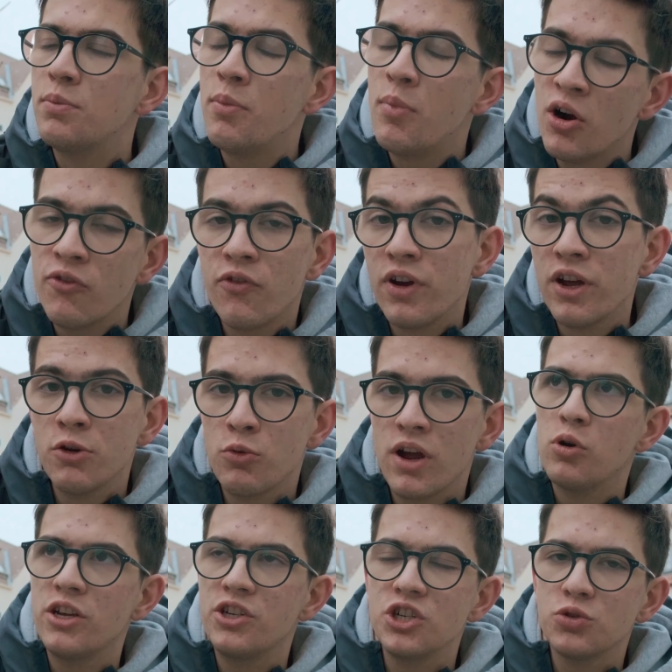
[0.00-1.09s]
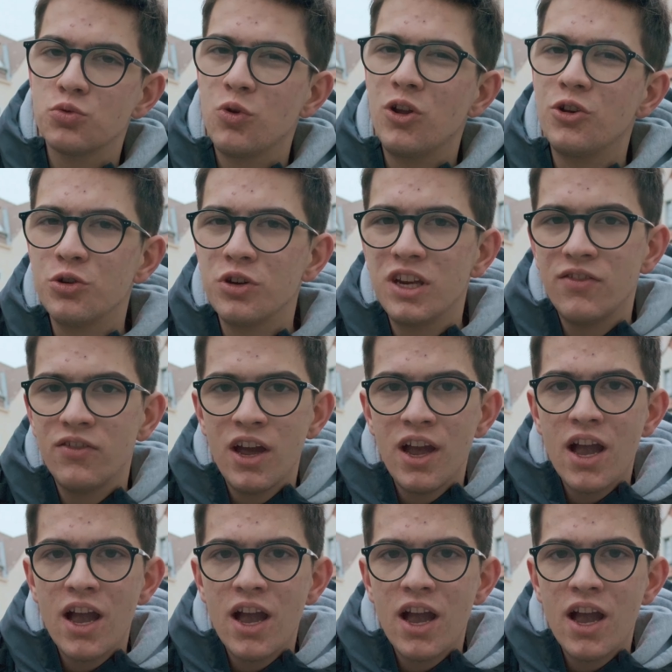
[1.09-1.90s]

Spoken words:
perfect when I just want to give